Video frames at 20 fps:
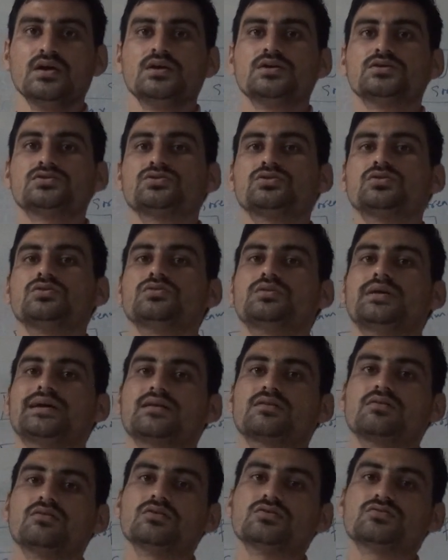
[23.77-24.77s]
so
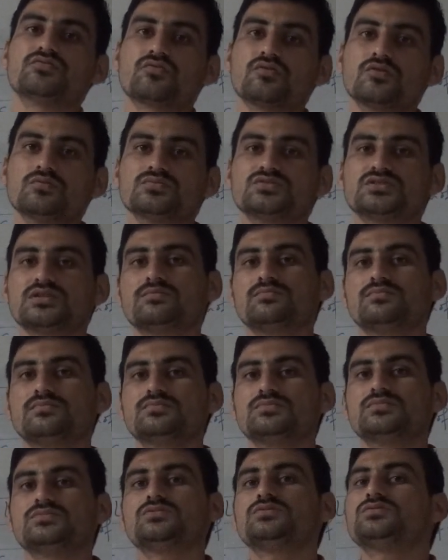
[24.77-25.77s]
that goes from some
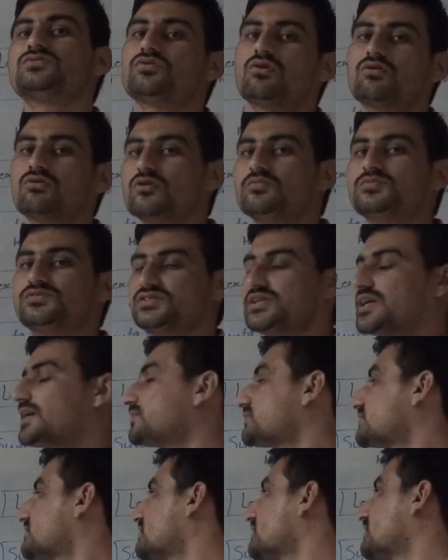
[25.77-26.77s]
sort of
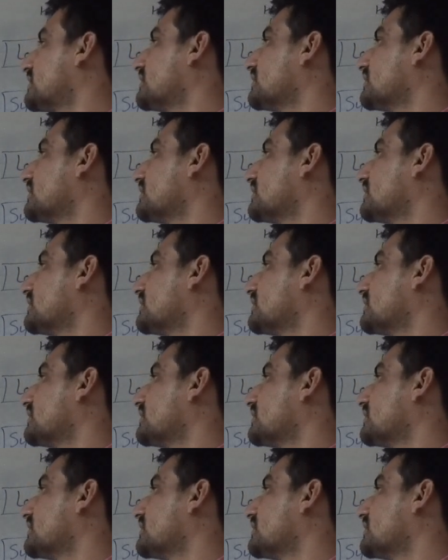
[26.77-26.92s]
steps,